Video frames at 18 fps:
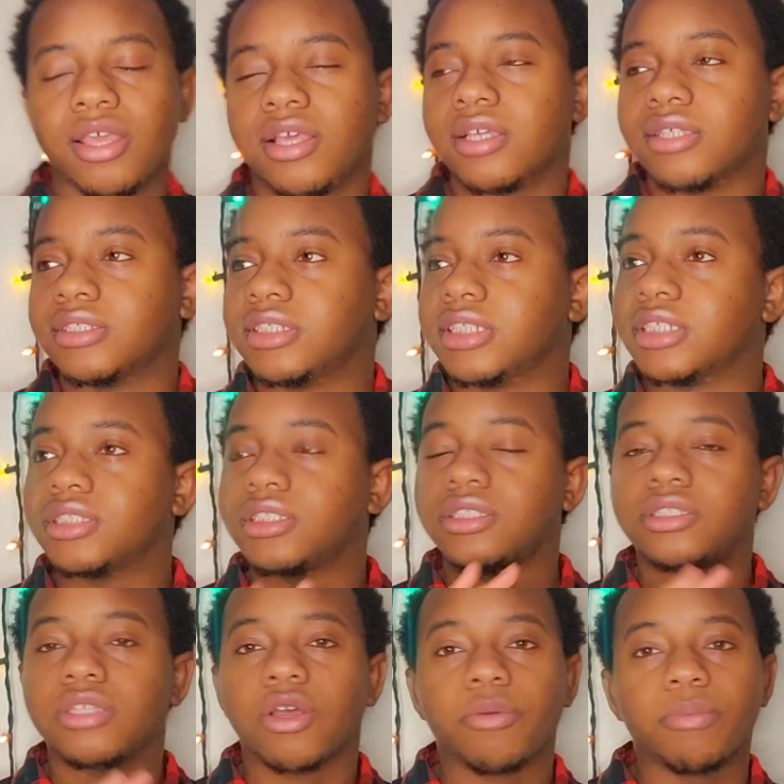just
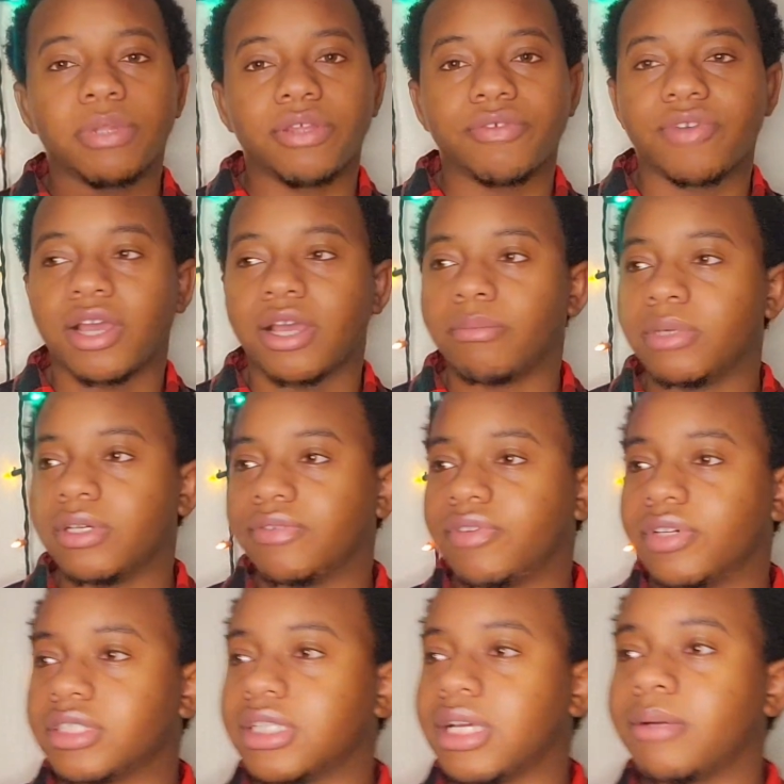so many fine
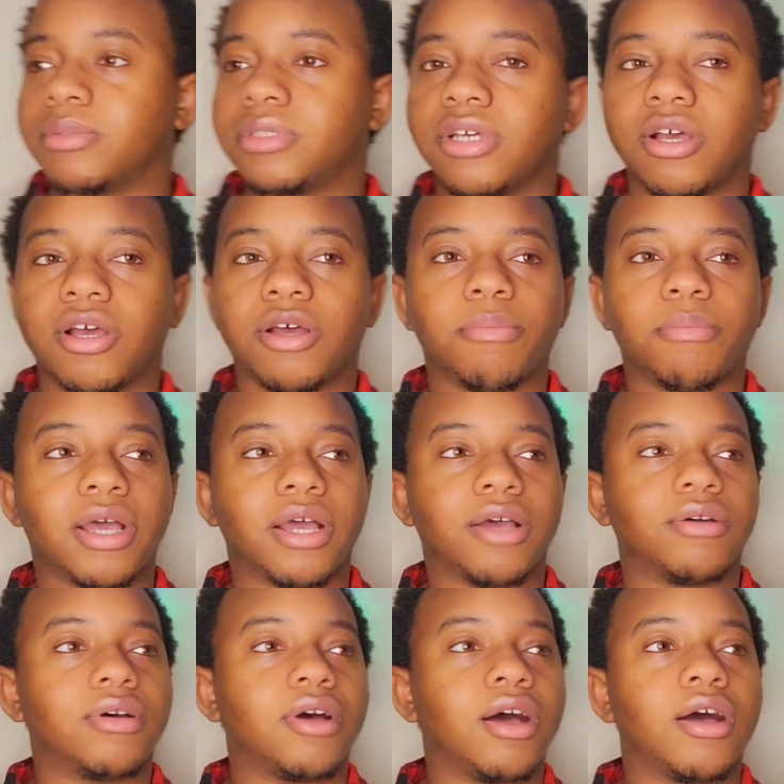motherfuckers. I'm talking
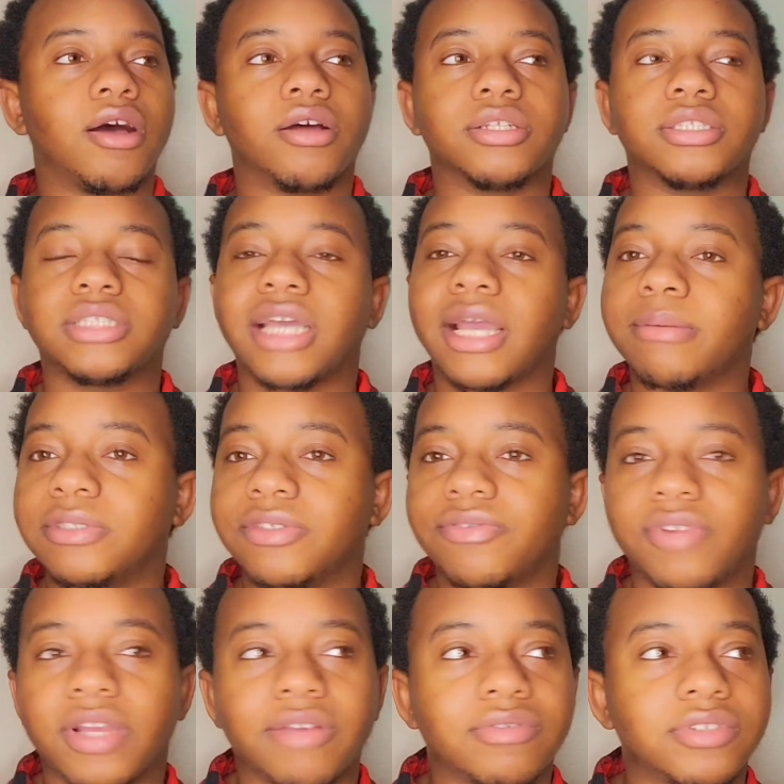about all types of
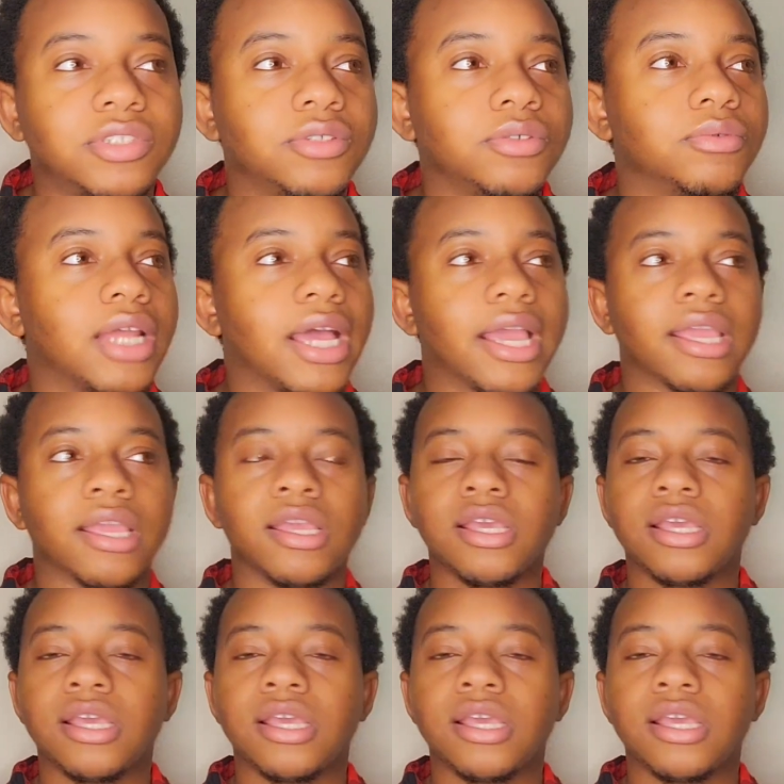flavors too, like